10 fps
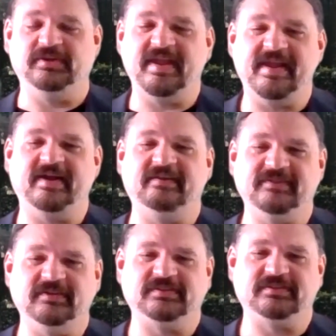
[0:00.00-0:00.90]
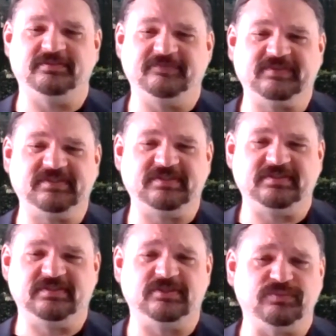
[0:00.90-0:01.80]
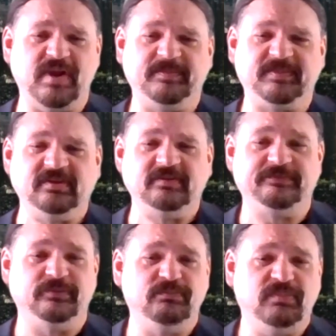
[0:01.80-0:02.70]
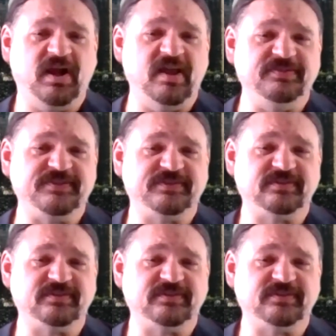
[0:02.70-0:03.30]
have their services disrupted for months.